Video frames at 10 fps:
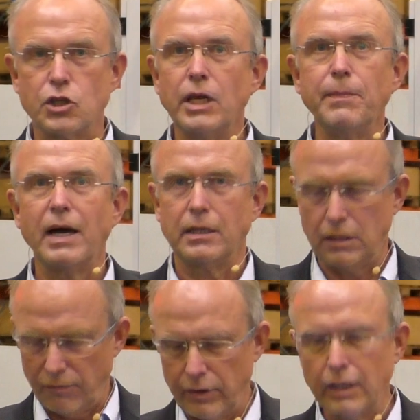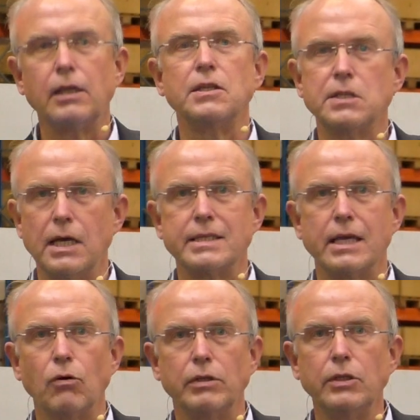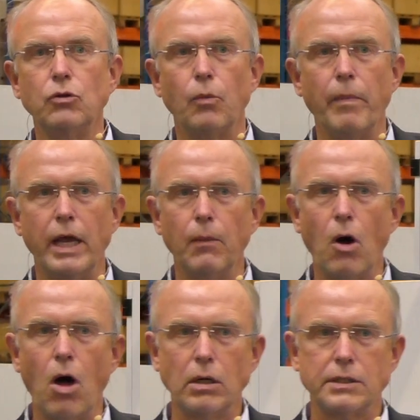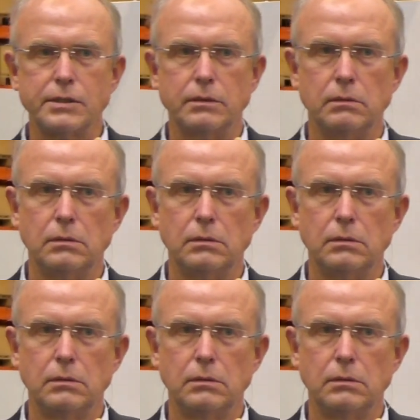shape cut definitely stands out in your mailbox.